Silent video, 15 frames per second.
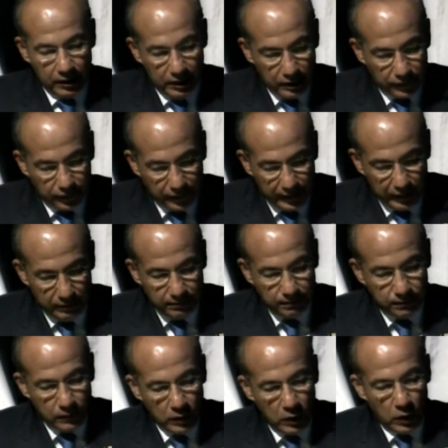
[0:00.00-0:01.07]
This
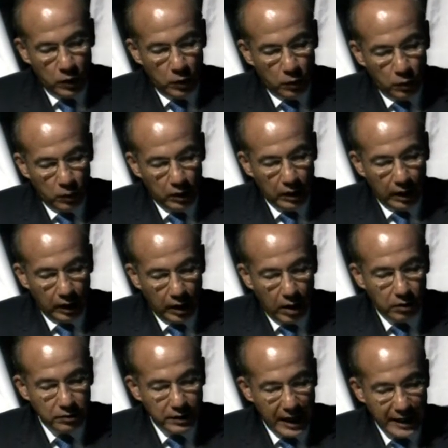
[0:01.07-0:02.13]
film will
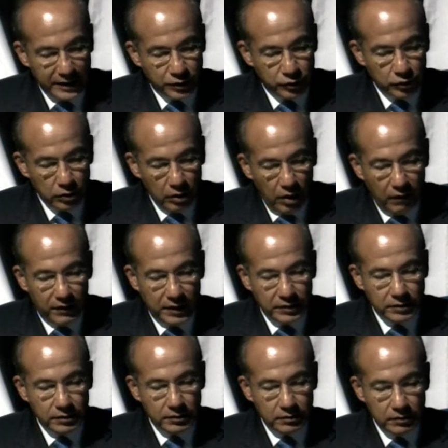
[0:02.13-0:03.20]
allow nature
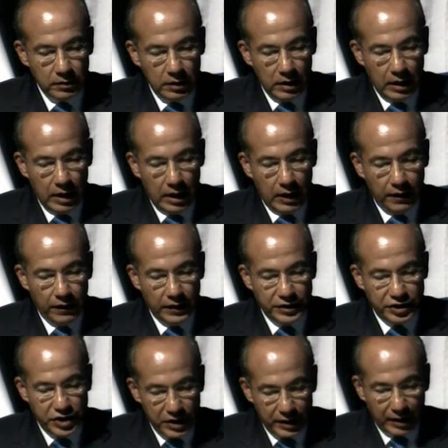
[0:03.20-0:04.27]
lovers and
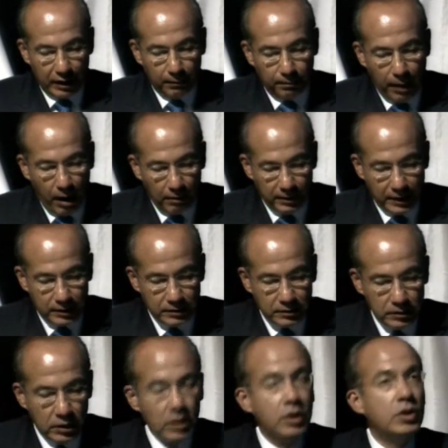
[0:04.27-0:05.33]
the general public
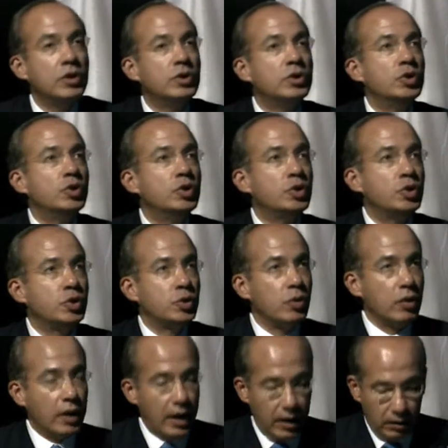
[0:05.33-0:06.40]

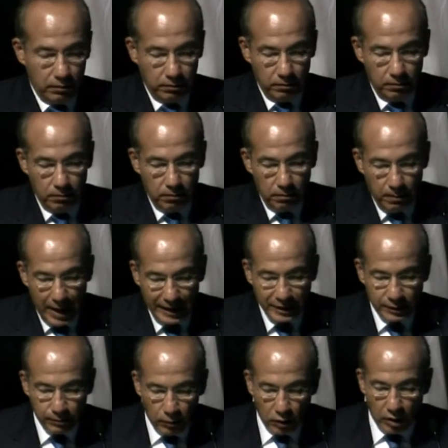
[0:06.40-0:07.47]
to learn
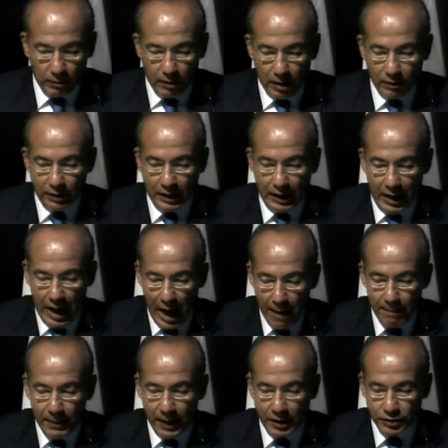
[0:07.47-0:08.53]
much more about the
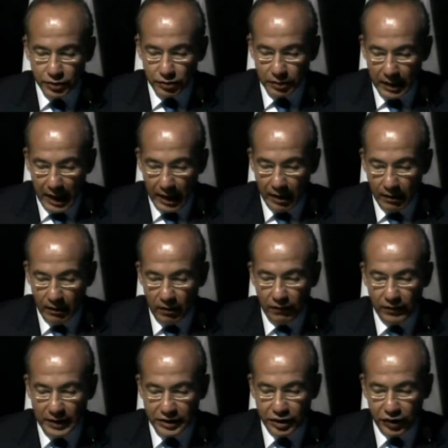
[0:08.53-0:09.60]
epic journey
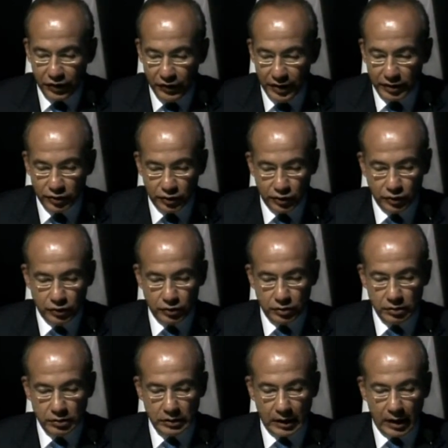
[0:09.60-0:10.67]
of these creatures
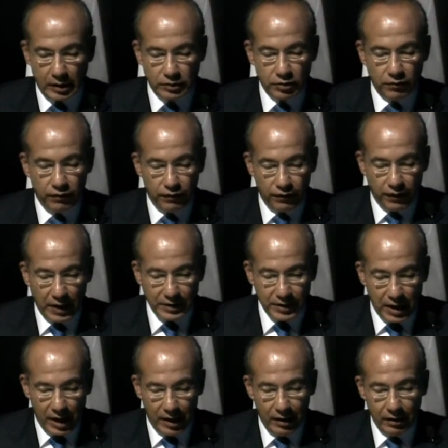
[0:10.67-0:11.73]
that are so
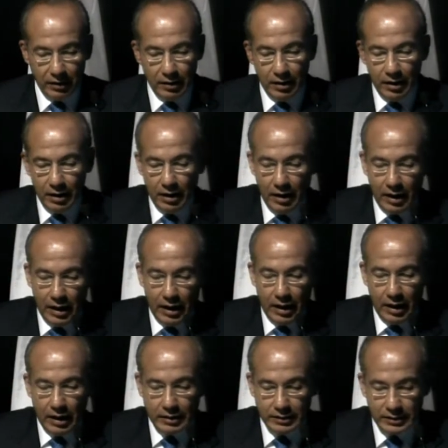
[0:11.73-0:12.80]
fragile
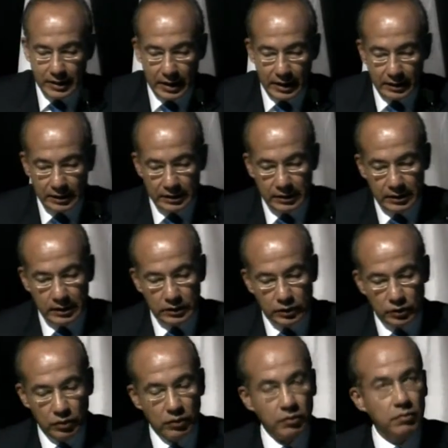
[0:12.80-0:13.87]
and yet
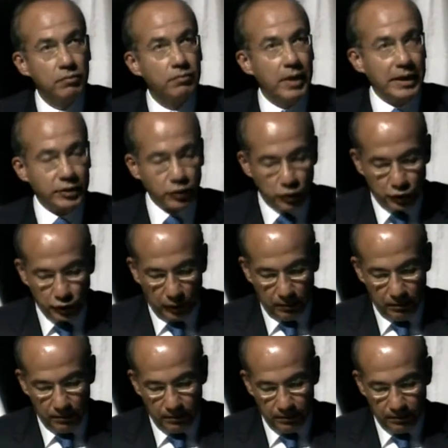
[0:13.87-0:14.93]
so
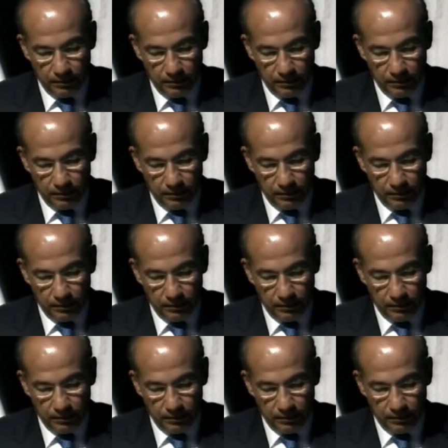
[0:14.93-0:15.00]
venturesome.